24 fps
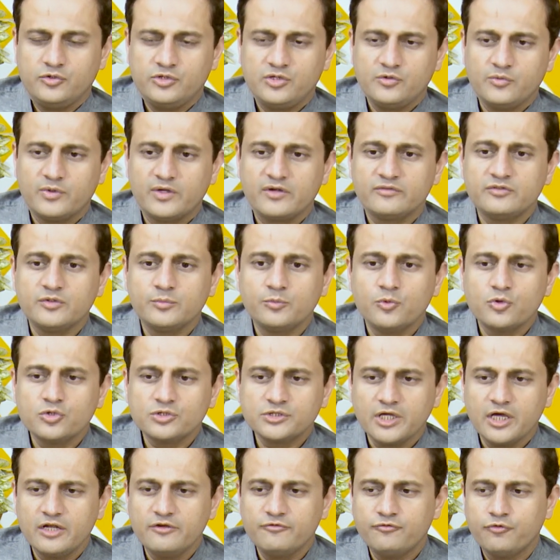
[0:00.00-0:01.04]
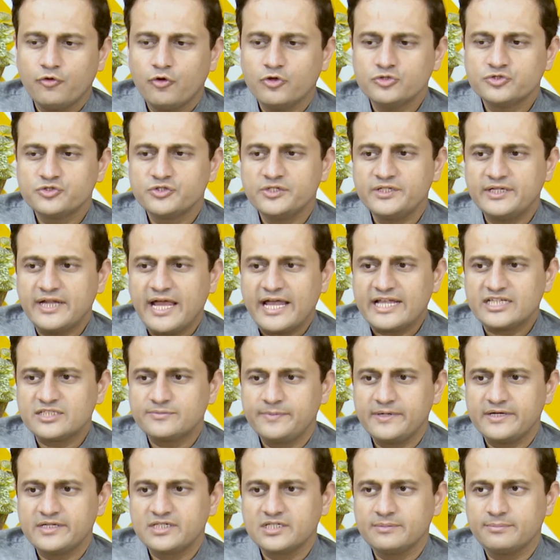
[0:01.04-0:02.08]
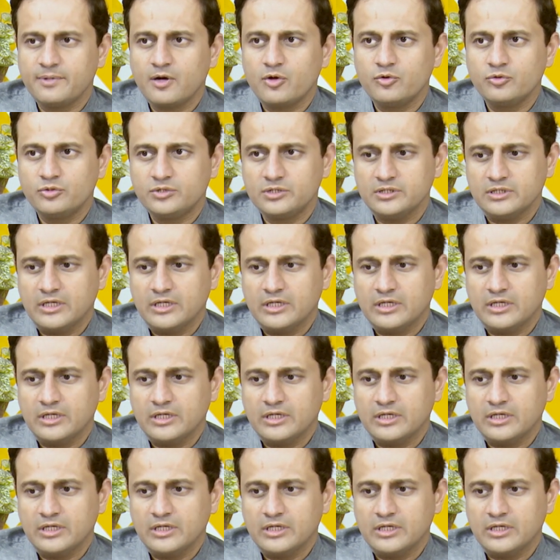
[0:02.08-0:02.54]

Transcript: You see, one of the most unfortunate aspects about